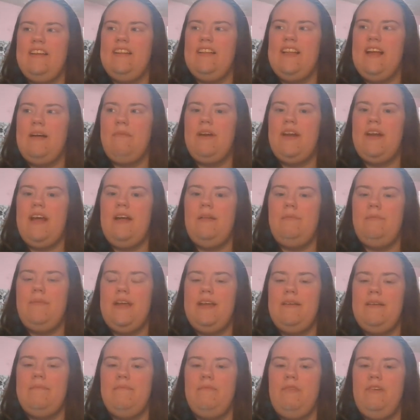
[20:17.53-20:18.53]
that would help
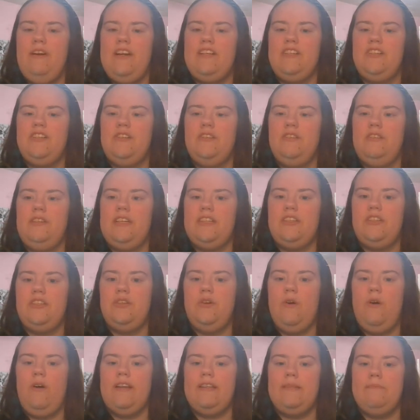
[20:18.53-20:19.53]
me read you these
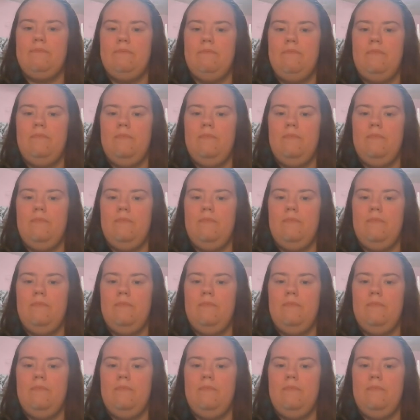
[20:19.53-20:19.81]
stories